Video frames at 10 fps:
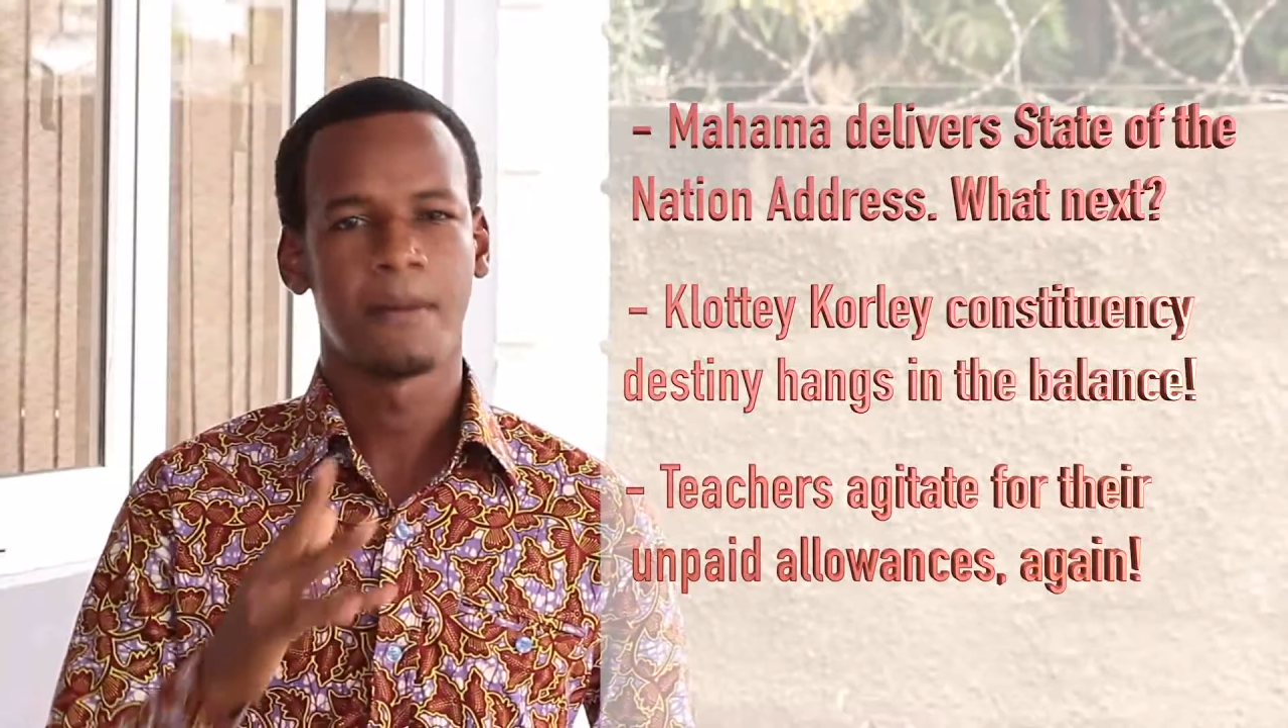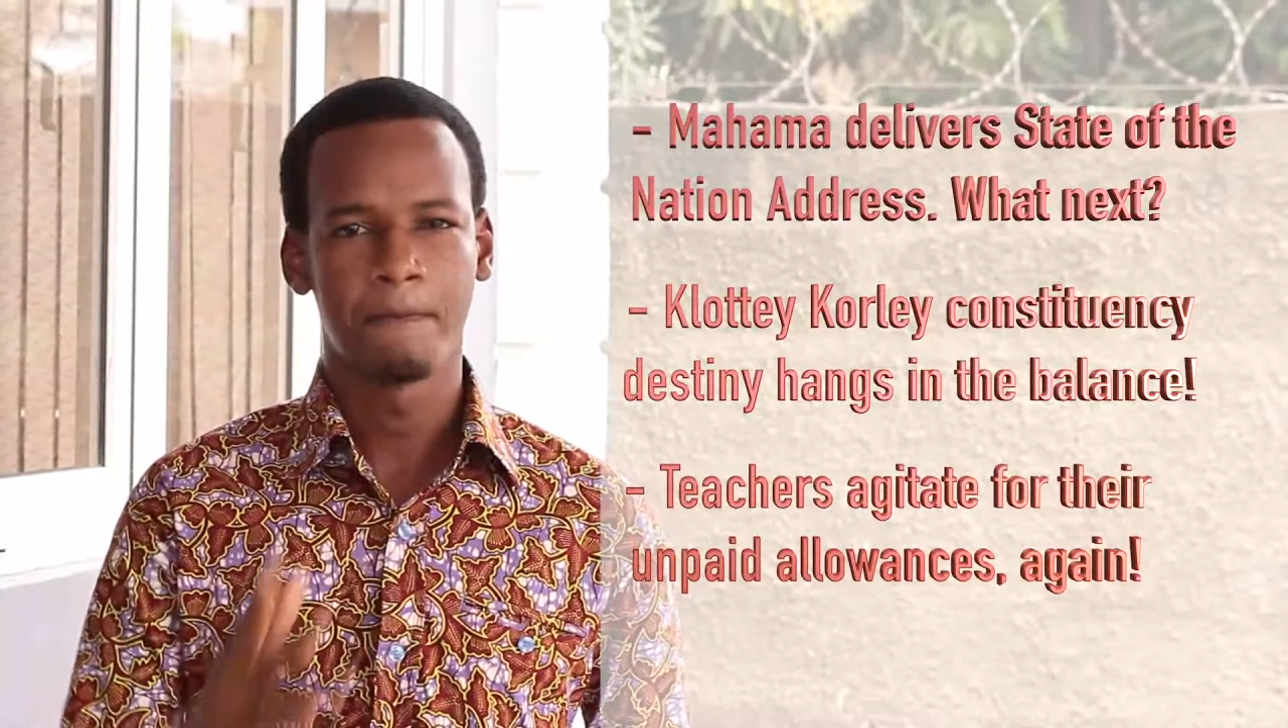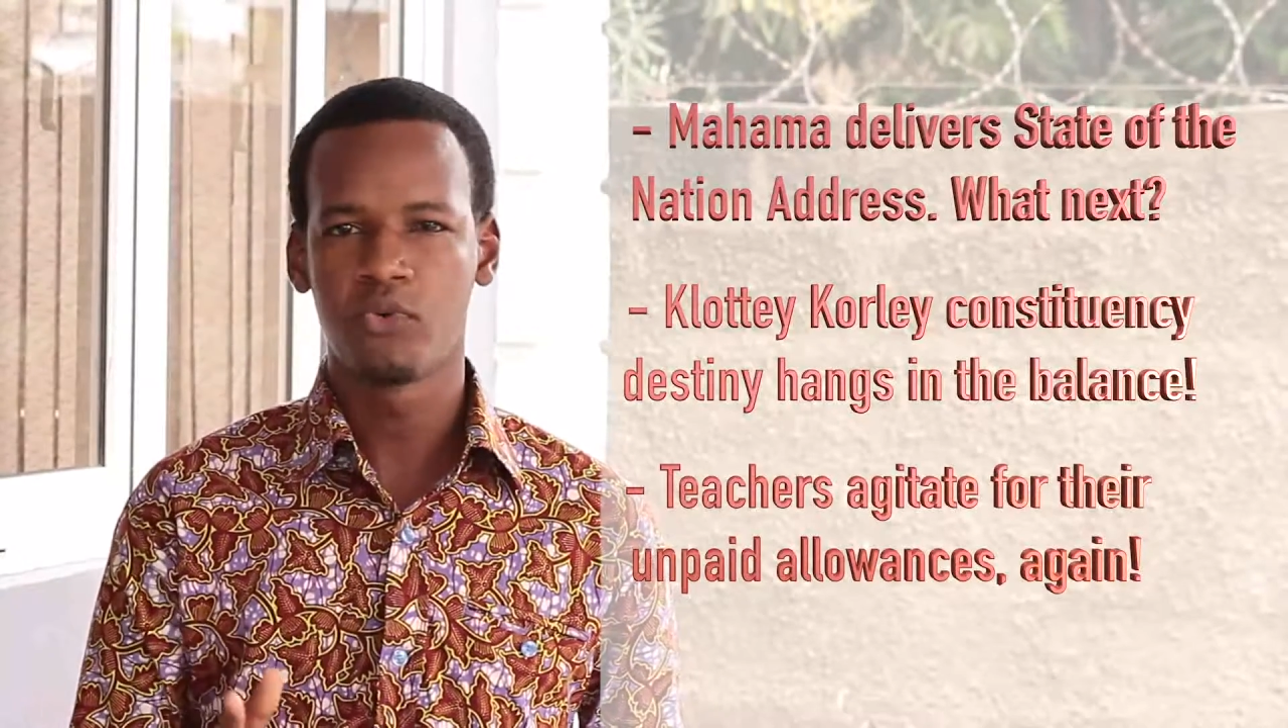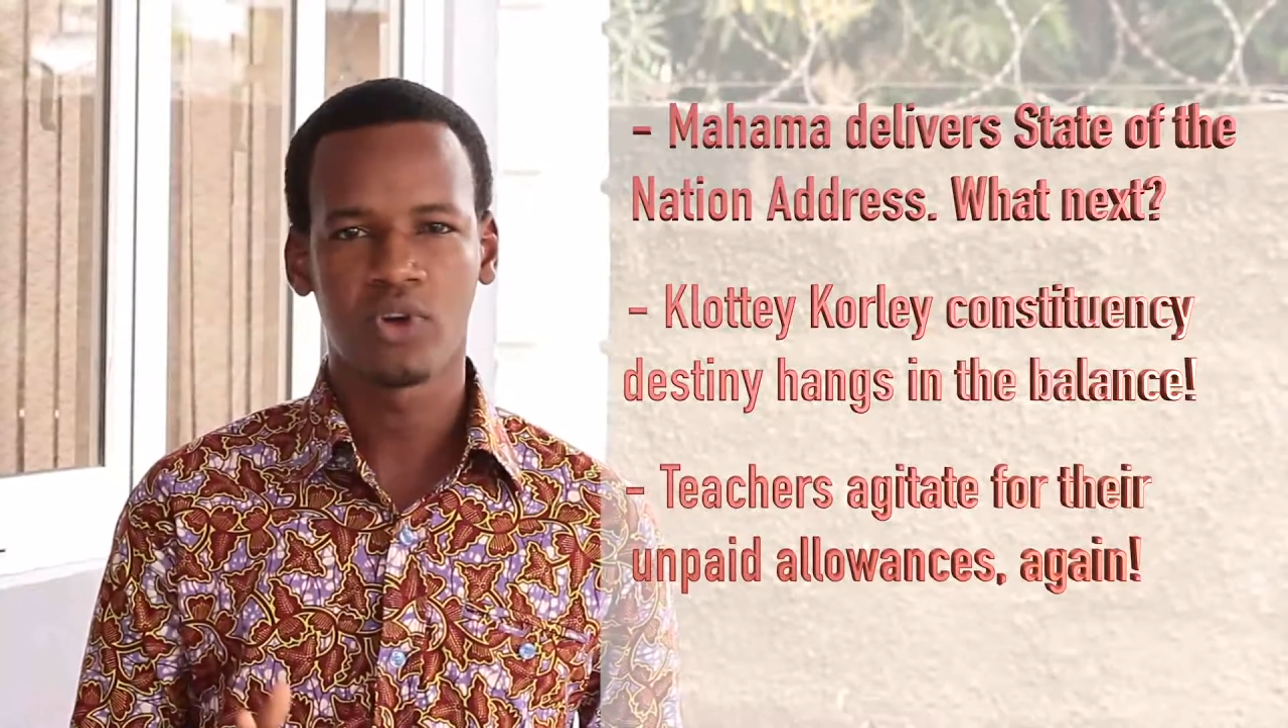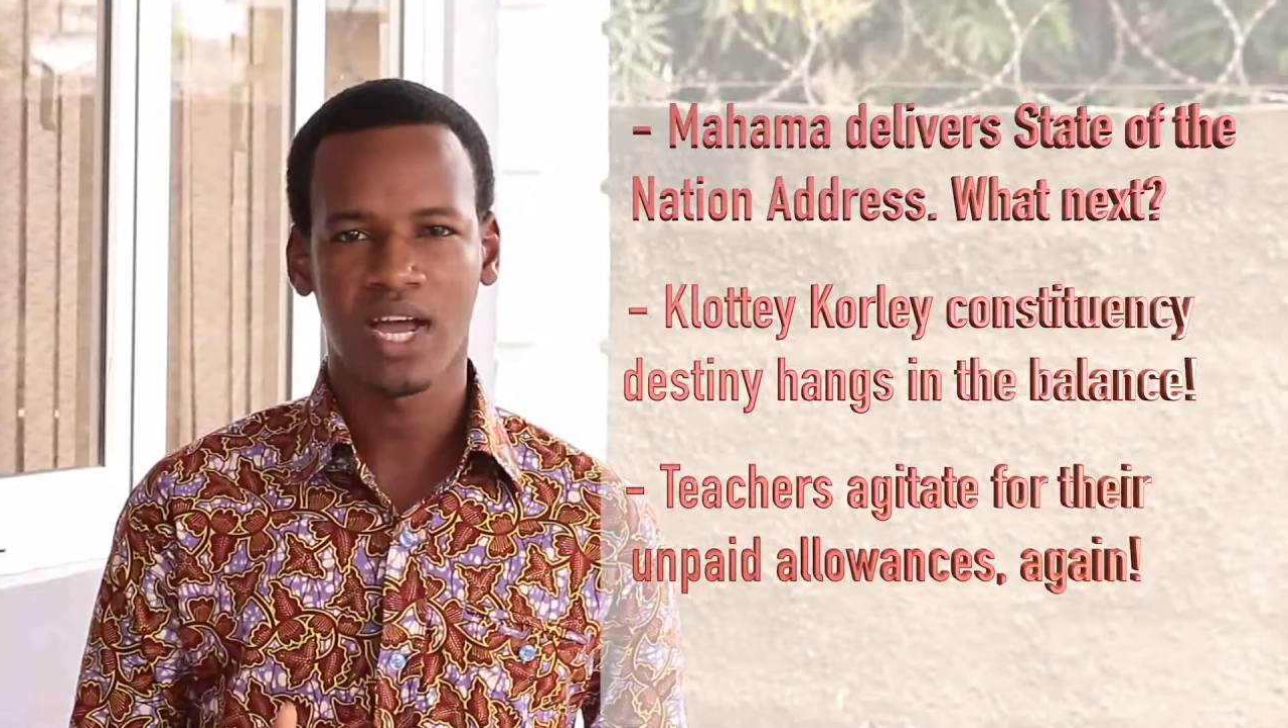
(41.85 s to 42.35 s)

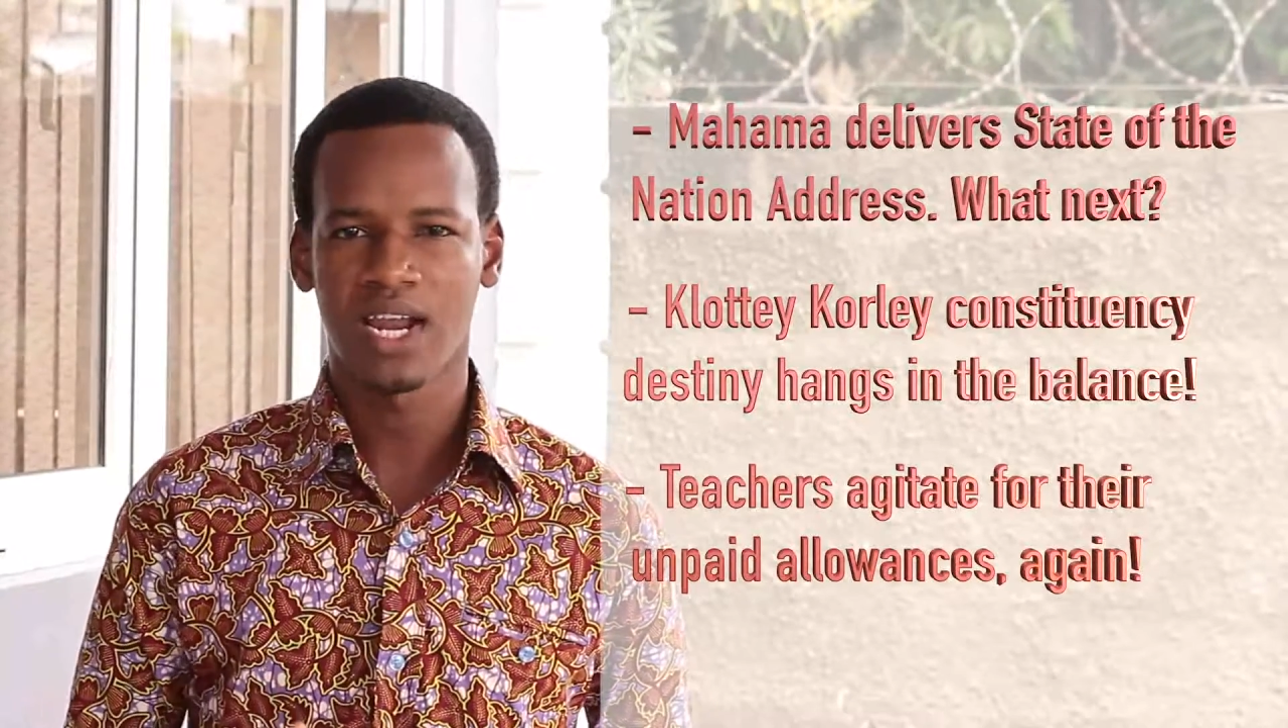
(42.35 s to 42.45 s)
book